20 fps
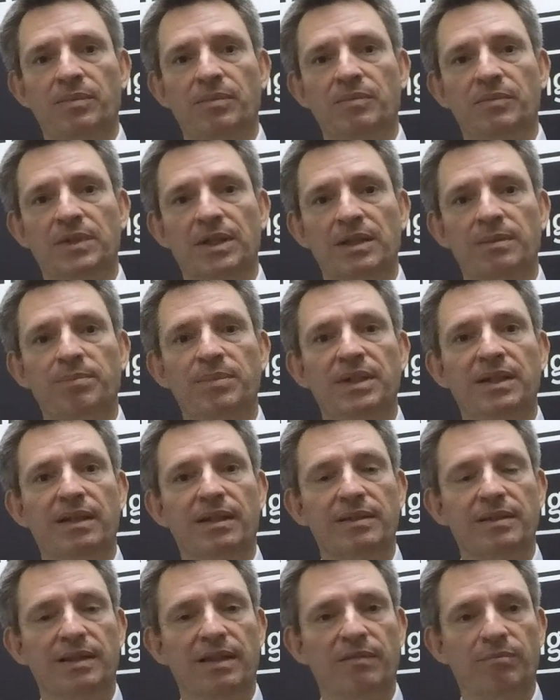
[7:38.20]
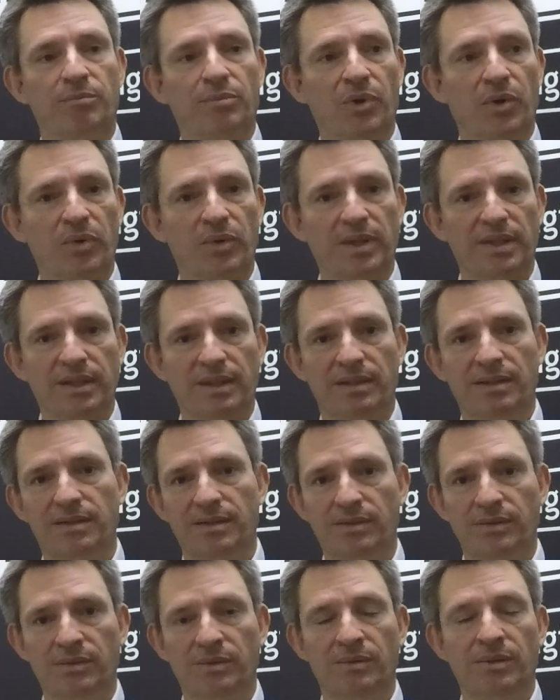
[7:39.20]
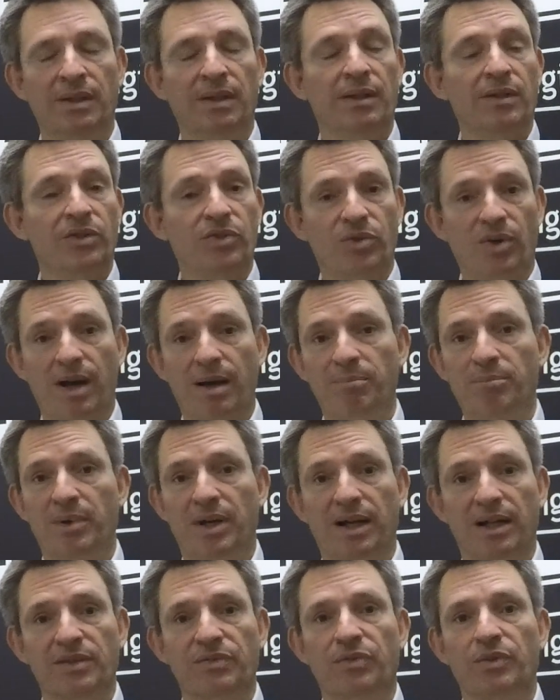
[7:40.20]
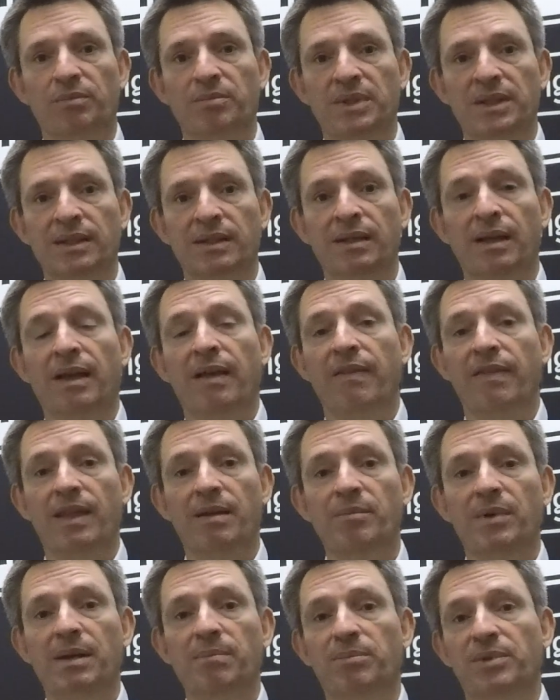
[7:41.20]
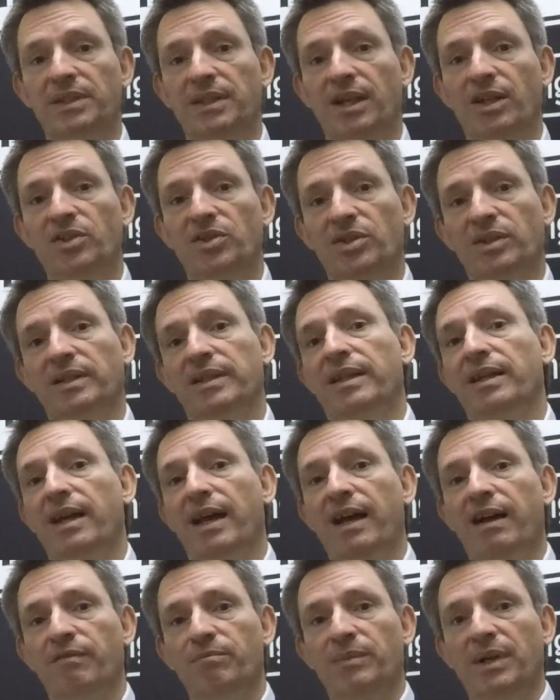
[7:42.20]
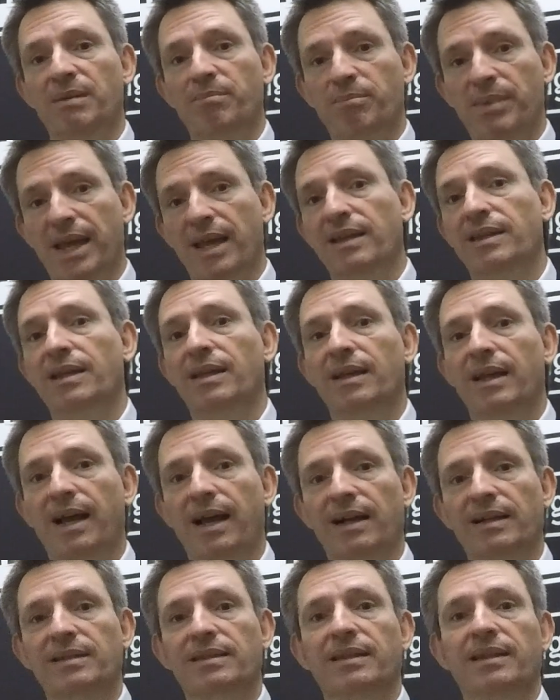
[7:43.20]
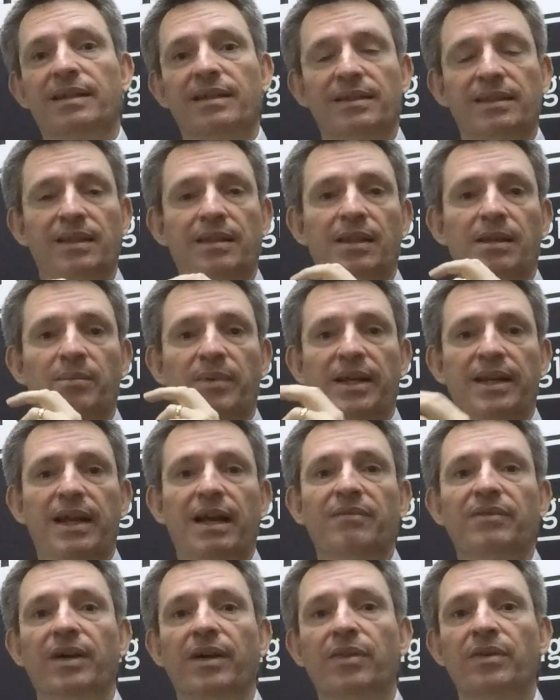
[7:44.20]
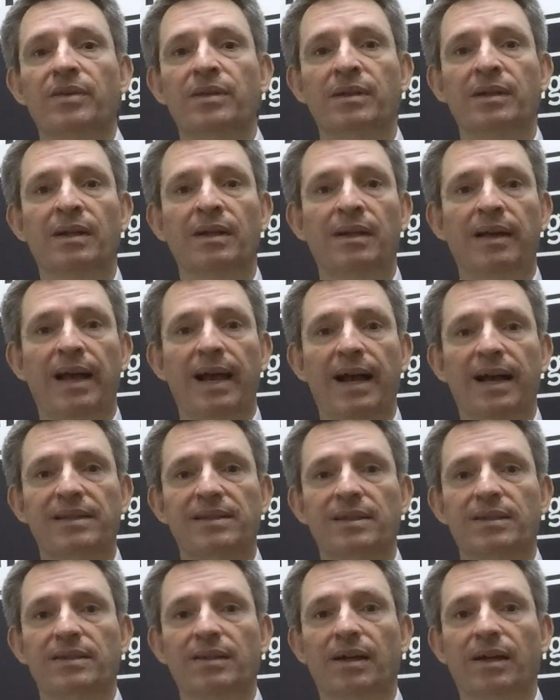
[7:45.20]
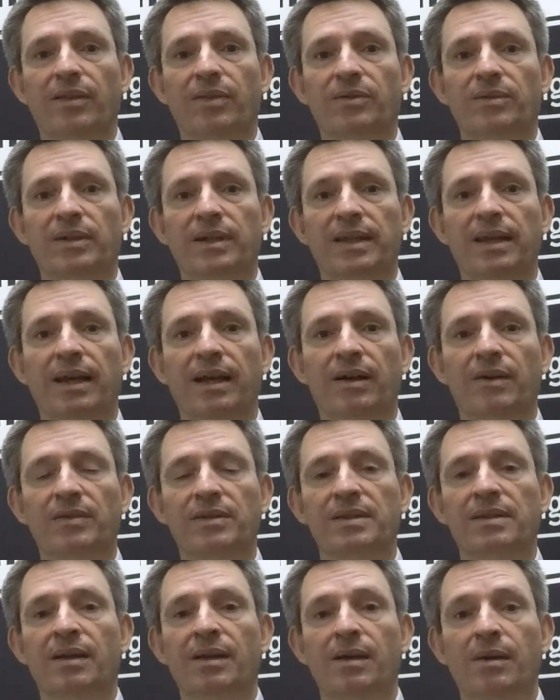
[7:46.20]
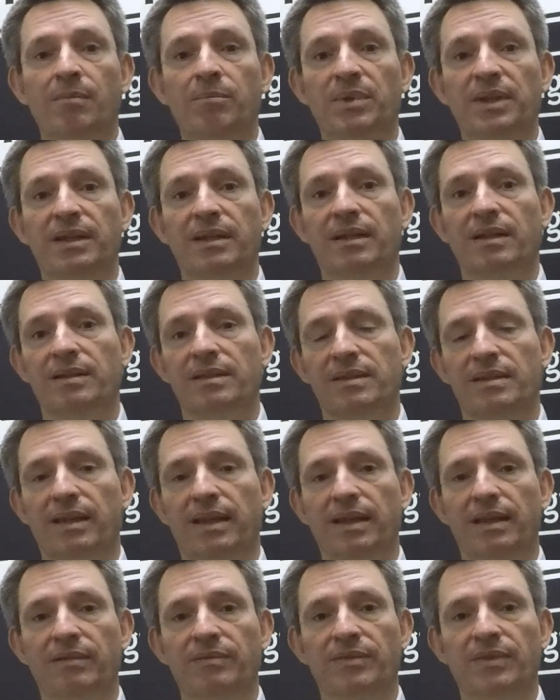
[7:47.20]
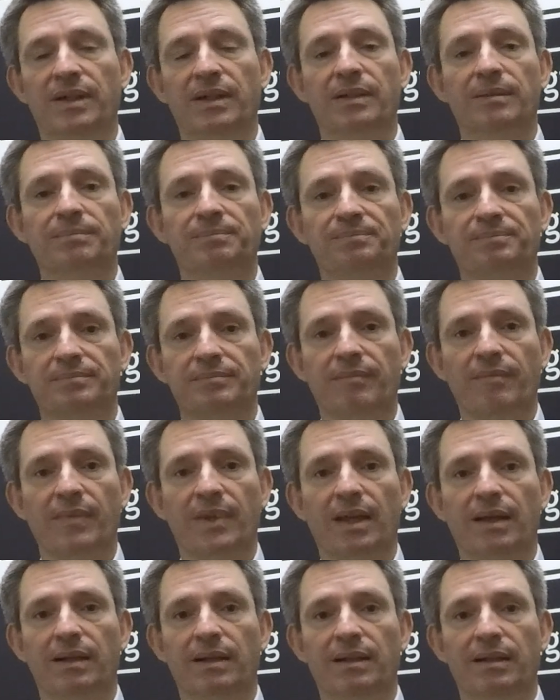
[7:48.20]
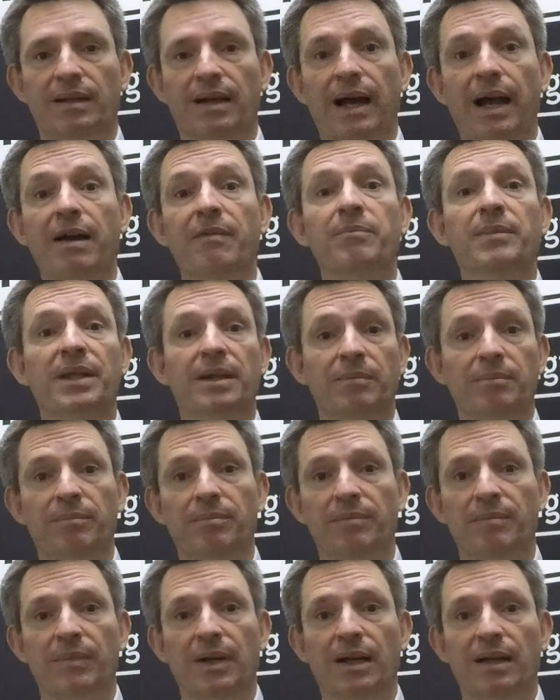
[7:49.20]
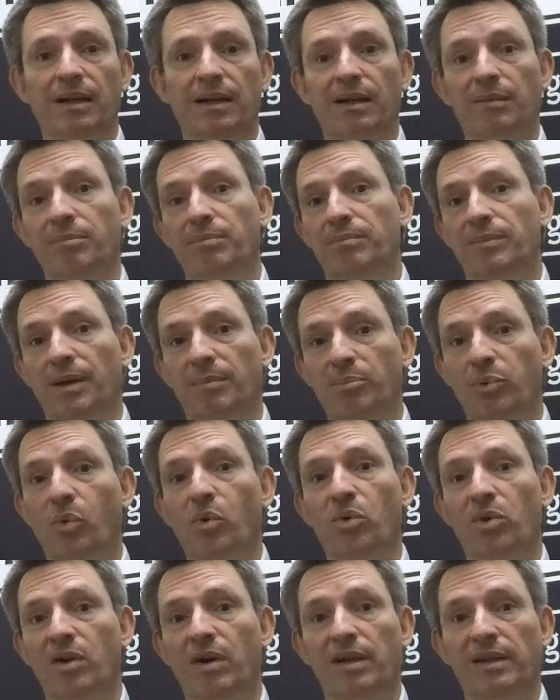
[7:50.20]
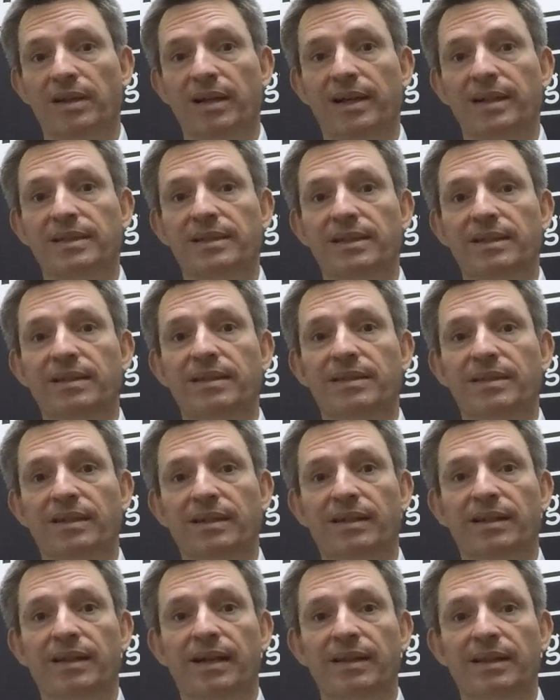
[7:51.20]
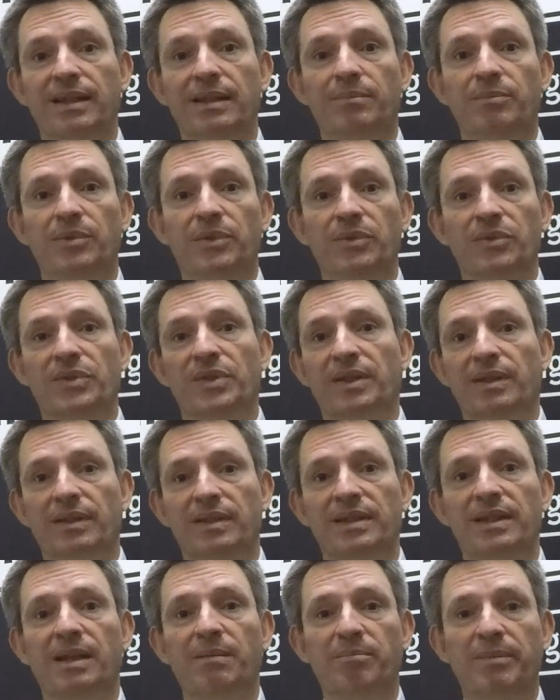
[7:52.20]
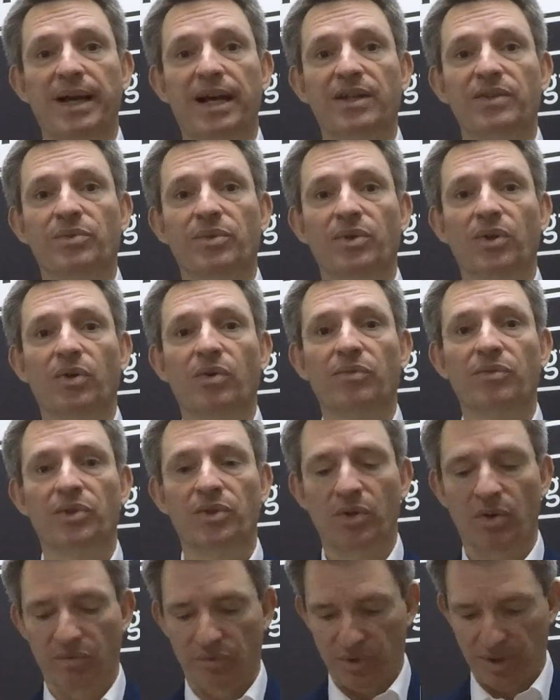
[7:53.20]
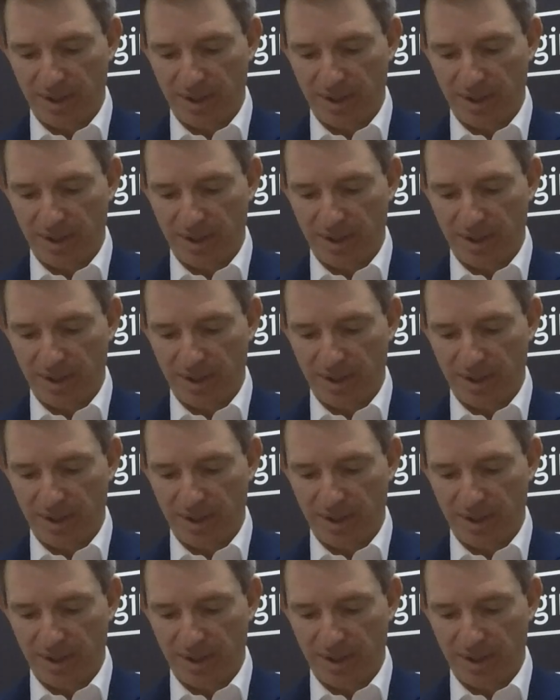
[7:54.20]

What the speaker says: just because they've broken into Dropbox for me, they might potentially have my banking access, and they might have other access to other accounts because I've been a poor online citizen and I keep using the same password over and over